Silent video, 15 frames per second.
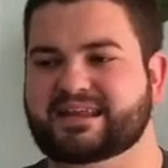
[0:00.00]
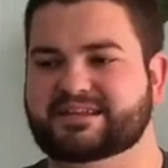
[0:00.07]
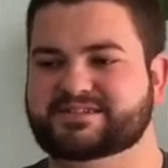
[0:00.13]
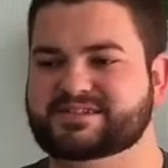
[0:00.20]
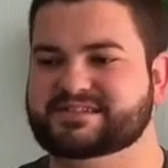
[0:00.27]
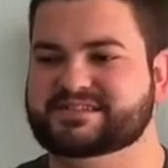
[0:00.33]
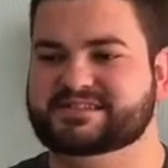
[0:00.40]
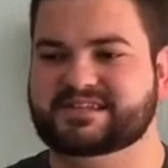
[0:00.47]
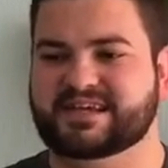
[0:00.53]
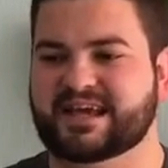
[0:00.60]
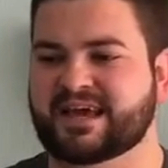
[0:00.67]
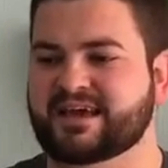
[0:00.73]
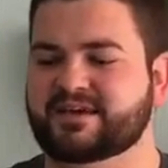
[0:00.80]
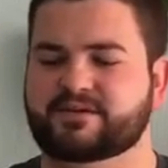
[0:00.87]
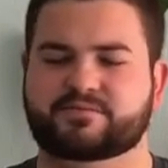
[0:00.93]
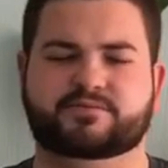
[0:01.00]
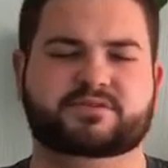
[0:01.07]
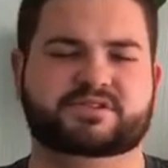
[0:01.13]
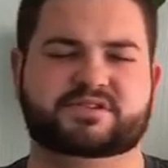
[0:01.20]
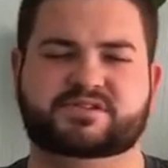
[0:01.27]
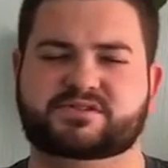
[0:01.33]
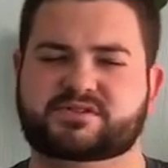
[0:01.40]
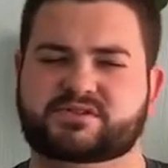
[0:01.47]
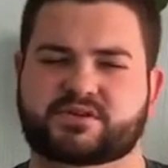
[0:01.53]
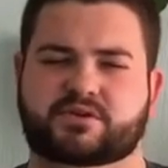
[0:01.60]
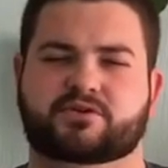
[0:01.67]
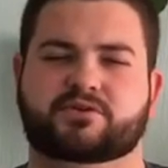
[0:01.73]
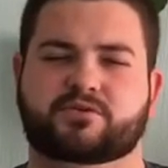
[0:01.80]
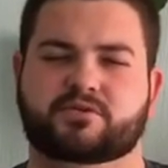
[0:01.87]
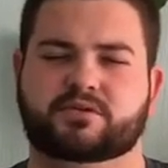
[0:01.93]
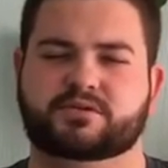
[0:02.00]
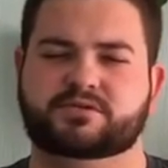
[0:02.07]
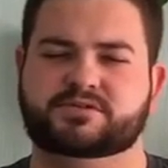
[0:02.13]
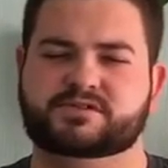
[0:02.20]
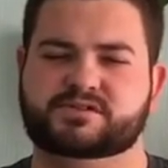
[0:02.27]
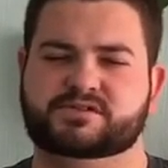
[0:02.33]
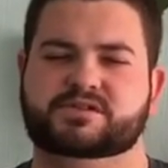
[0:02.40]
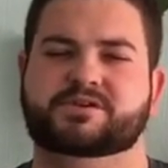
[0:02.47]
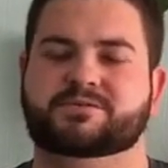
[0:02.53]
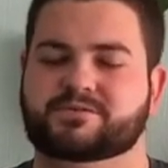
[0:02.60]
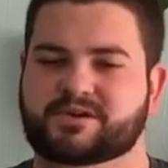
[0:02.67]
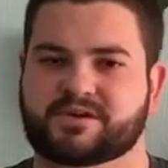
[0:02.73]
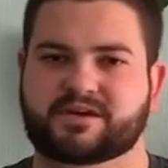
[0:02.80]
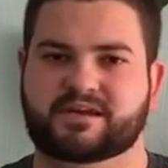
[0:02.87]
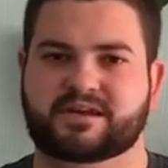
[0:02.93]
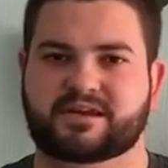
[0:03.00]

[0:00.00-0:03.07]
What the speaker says: It just was so good.